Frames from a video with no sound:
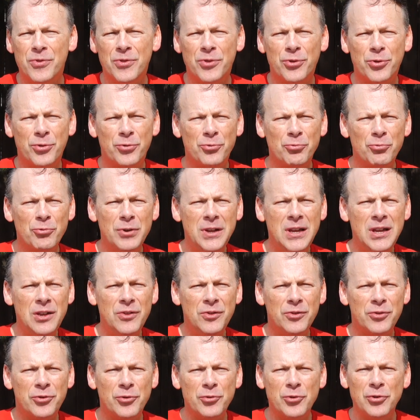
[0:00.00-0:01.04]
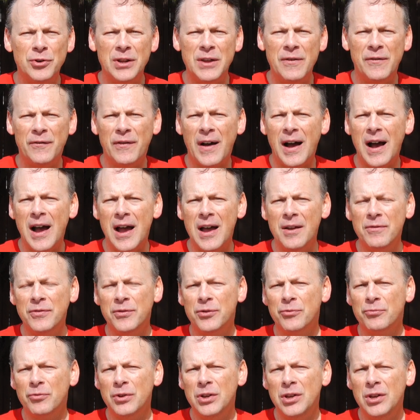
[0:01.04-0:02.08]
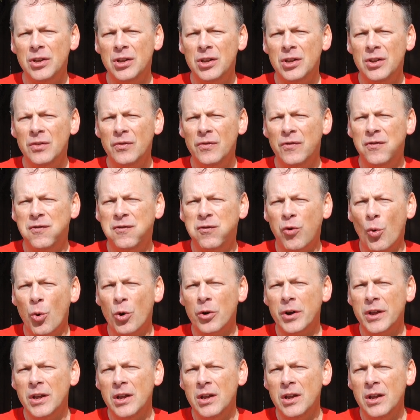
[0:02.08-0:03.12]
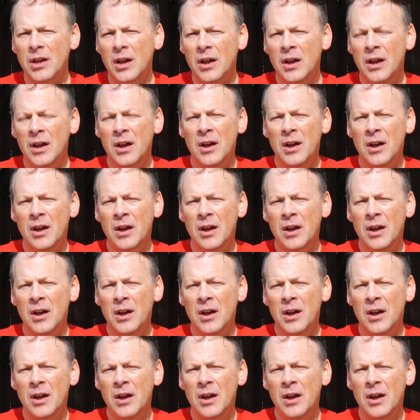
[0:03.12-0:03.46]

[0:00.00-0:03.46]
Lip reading: 335, 340